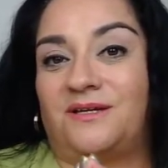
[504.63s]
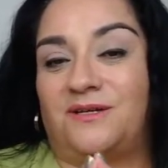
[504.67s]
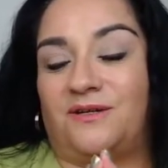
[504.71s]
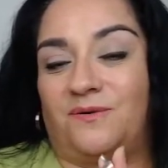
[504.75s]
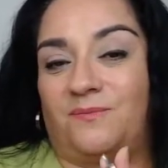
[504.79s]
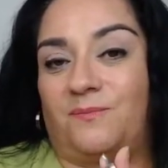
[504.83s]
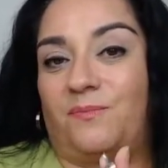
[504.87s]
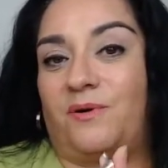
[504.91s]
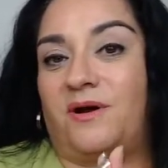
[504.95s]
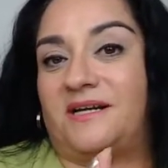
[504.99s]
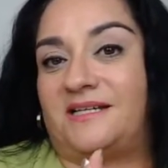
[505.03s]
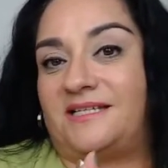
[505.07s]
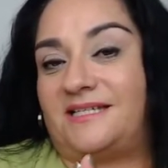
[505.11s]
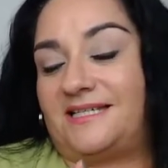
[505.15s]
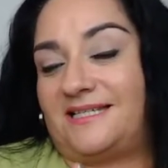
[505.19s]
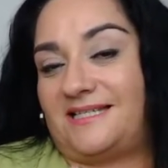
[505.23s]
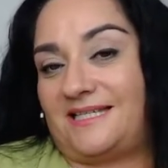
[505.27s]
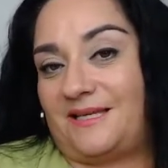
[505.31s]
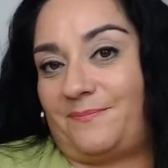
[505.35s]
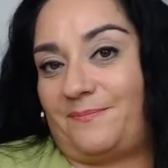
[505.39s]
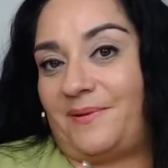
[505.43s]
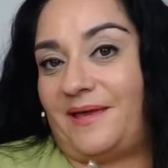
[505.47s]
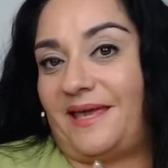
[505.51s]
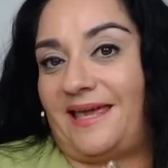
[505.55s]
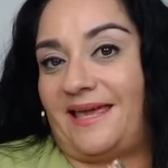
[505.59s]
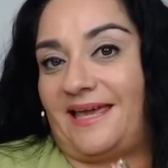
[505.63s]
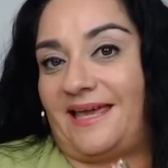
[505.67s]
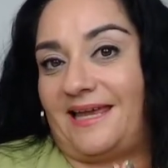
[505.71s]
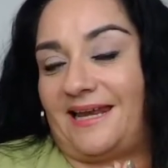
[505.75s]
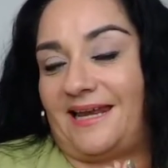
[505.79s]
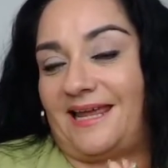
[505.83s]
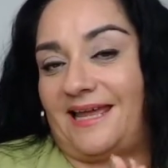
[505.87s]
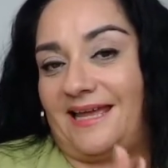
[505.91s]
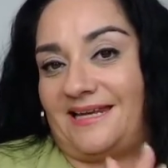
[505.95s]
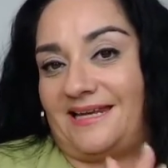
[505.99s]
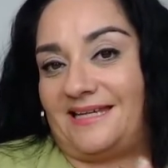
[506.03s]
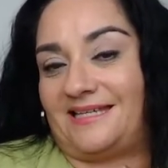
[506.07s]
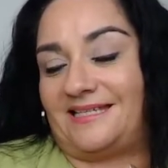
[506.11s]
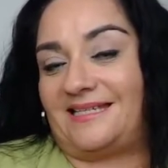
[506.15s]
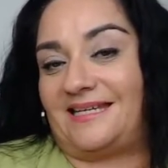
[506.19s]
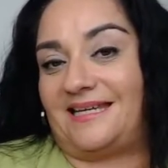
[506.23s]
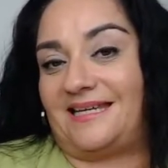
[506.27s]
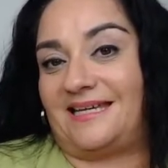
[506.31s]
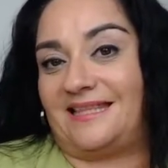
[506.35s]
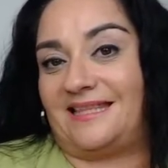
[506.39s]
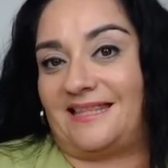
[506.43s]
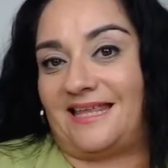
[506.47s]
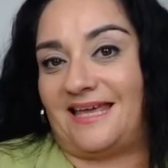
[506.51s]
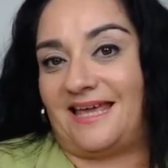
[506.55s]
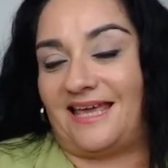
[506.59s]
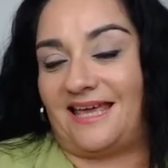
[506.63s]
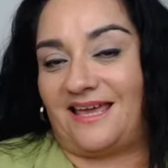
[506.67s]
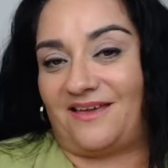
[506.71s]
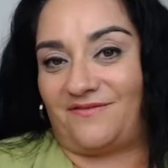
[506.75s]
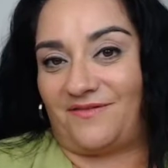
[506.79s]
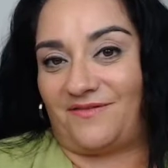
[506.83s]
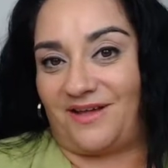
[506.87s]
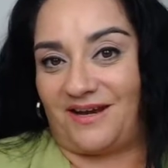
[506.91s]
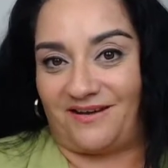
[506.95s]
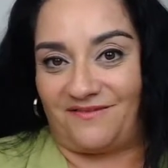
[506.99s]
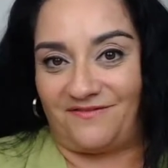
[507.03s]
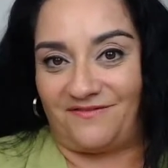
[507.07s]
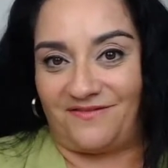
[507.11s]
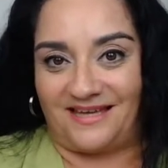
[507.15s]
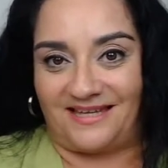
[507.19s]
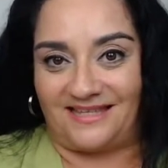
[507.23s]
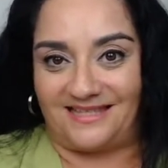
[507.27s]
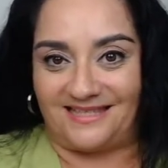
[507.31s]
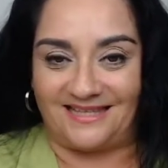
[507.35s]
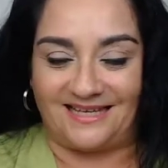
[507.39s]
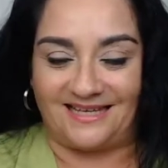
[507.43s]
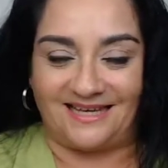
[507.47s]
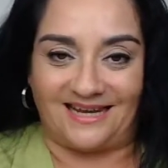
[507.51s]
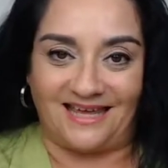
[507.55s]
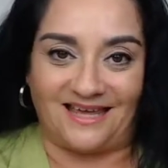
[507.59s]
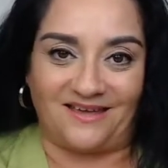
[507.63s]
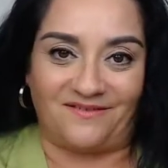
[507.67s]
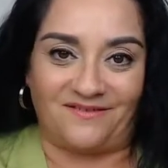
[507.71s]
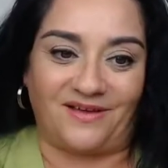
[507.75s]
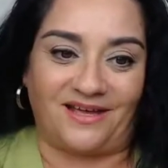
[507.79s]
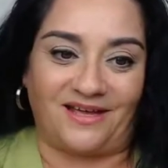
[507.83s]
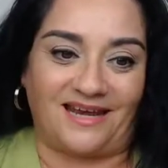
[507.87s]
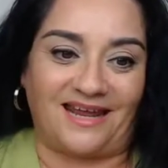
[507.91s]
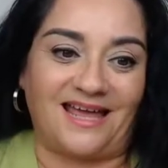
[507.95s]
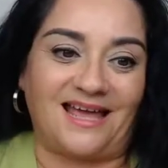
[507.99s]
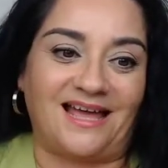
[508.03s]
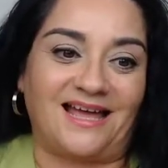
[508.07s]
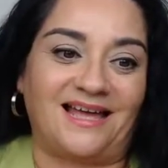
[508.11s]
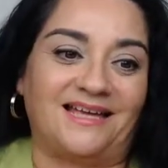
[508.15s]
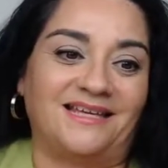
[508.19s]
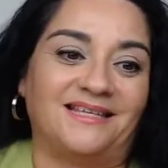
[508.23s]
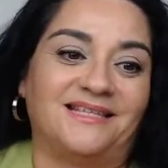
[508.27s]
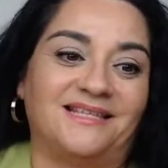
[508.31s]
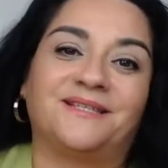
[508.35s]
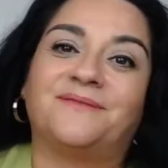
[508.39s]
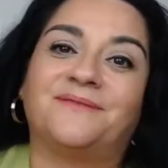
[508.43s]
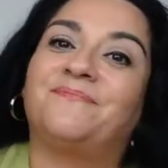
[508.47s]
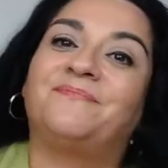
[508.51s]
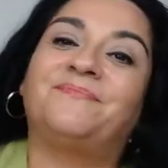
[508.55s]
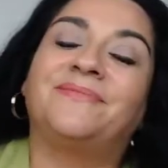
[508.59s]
participate and attend the Avon events that Avon has.